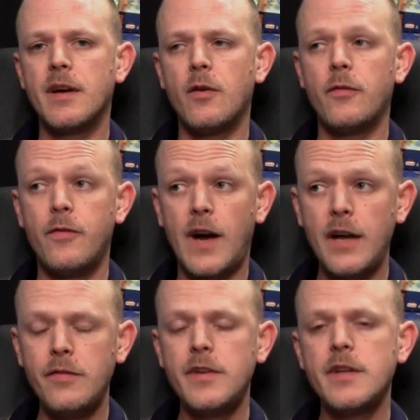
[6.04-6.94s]
now
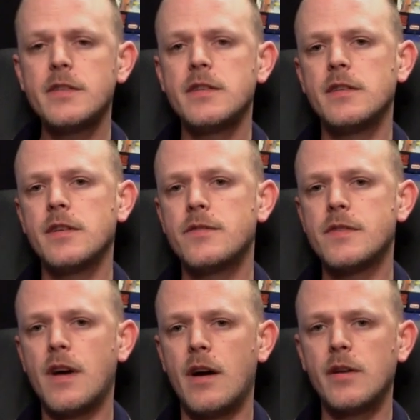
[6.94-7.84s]
5 years since I
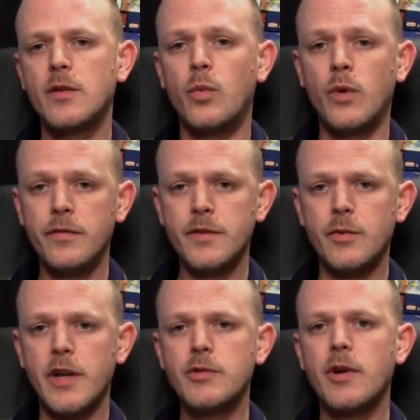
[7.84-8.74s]
started with
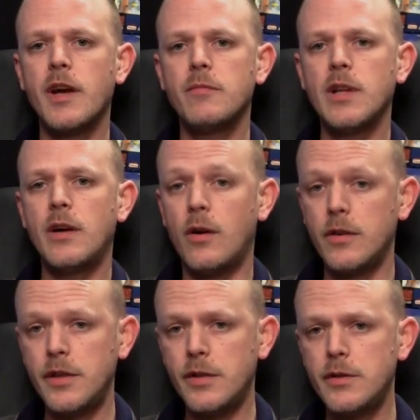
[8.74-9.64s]
the Retro Gambler
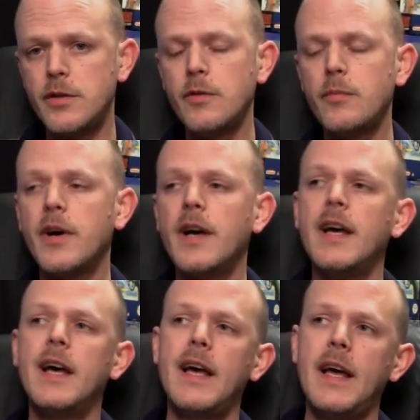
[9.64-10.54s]
on YouTube,
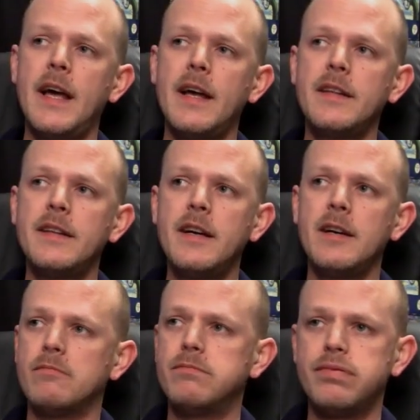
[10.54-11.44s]
and
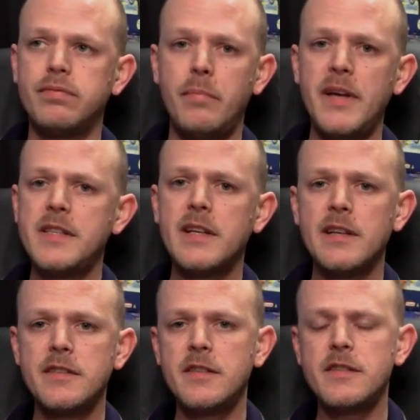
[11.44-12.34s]
yeah,
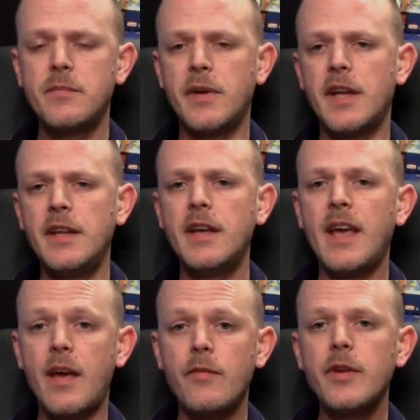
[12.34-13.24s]
basically since the
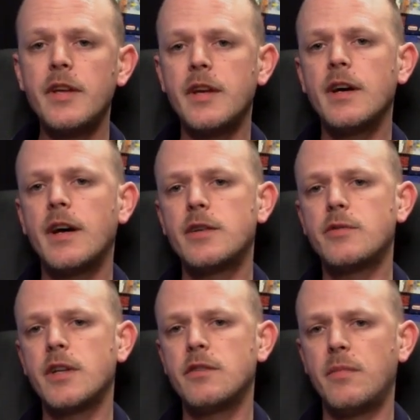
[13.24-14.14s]
beginning every year I
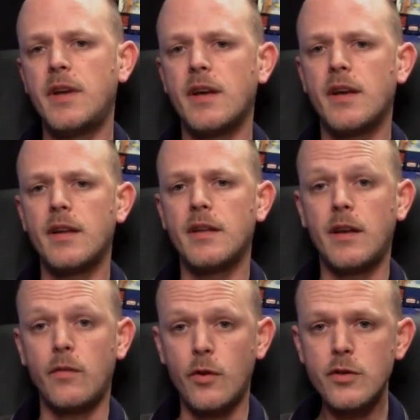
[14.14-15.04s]
try to make an
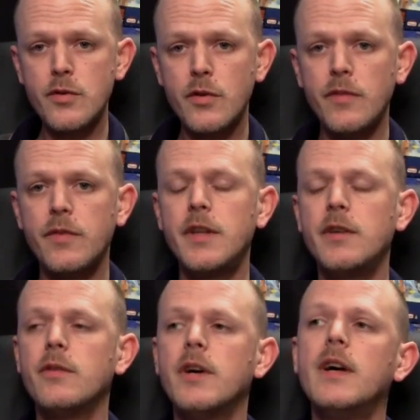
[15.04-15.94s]
anniversary
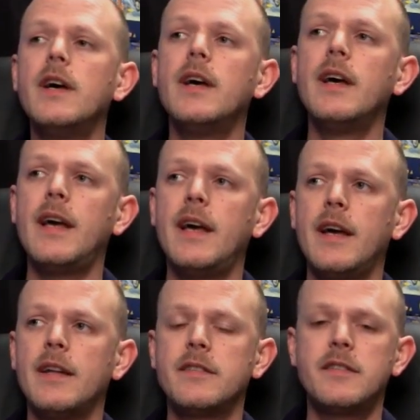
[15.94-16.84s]
video,
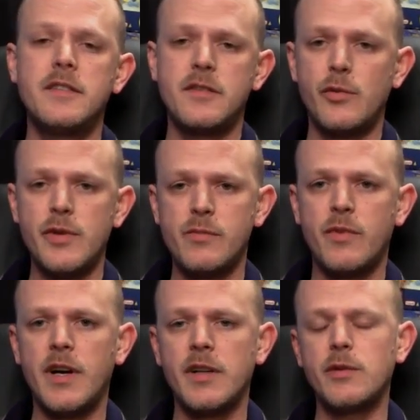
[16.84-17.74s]
and this is the
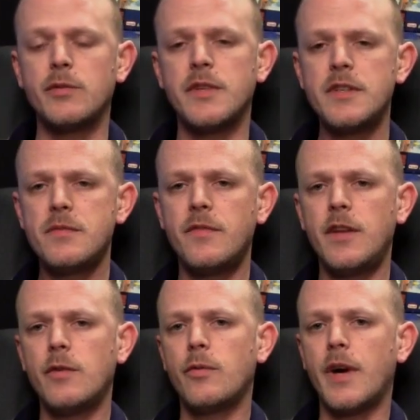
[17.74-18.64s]
reason why I do this
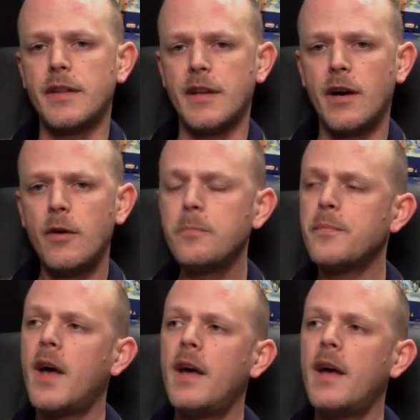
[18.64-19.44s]
video right now.